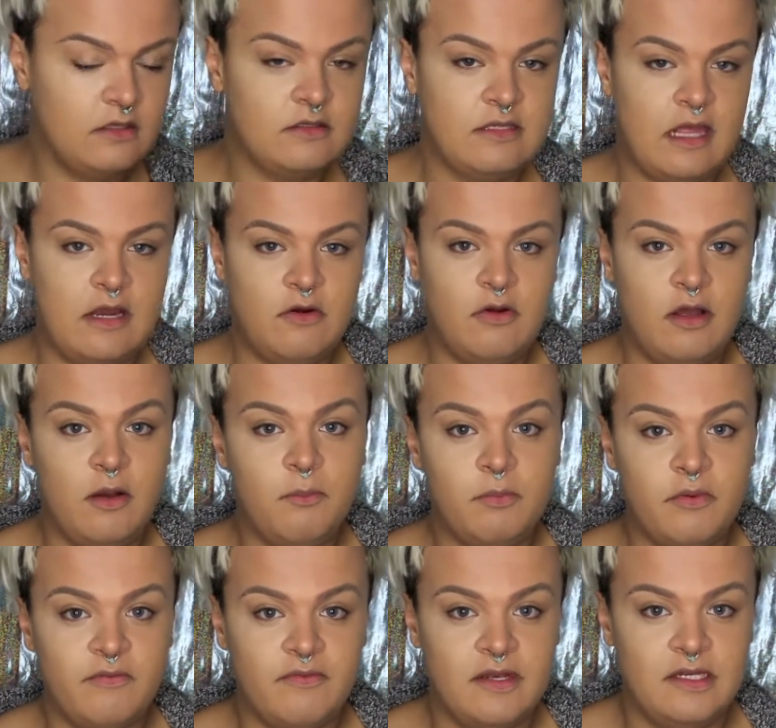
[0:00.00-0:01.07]
That'll help
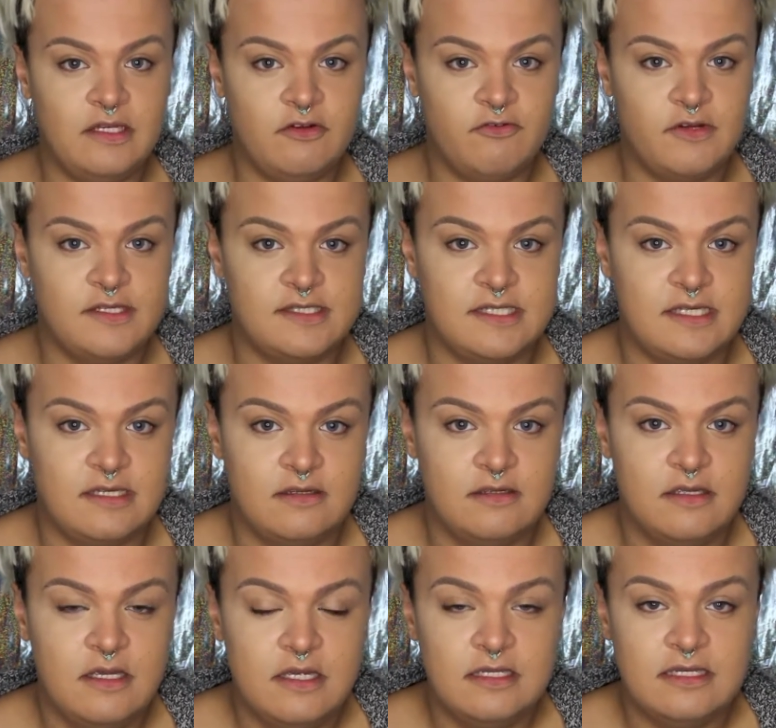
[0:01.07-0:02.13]
with any creasing.
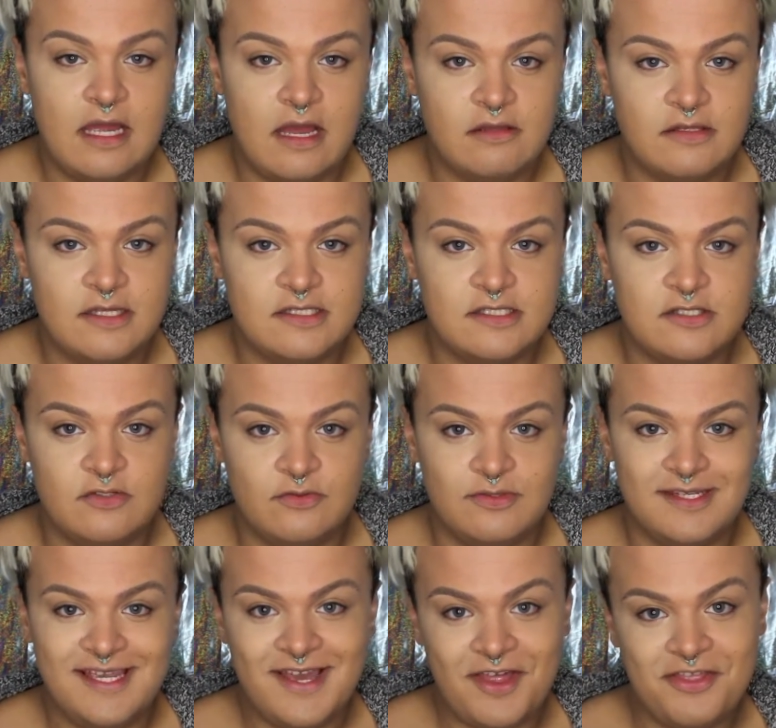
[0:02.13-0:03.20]
Now let's do
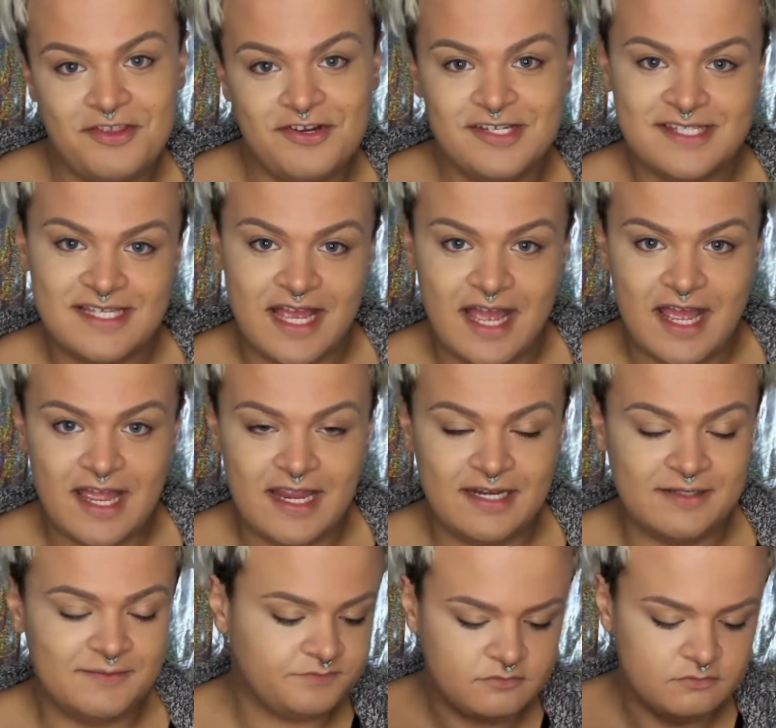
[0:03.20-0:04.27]
the other side.